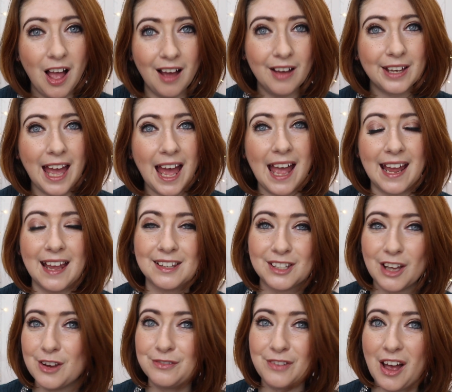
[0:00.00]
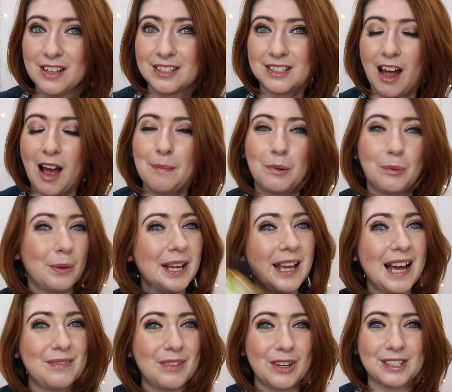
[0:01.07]
Okay, so first up, we
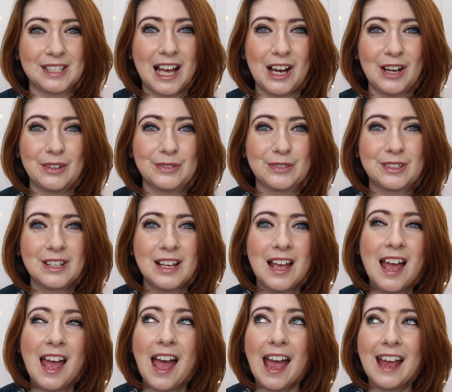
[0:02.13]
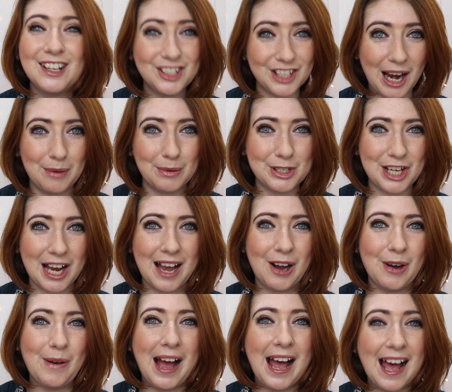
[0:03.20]
have ourselves a shower
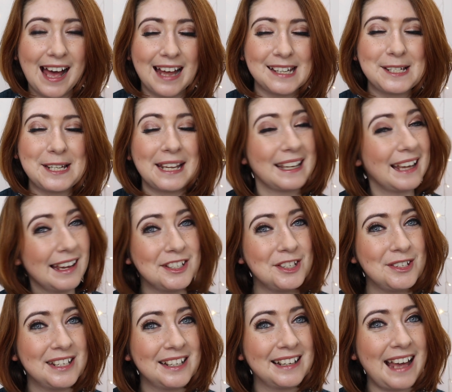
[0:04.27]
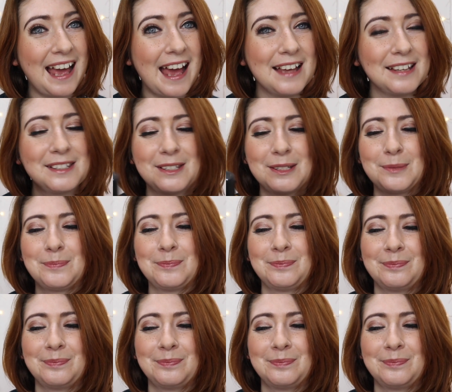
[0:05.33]
gel, and in case you didn't guess,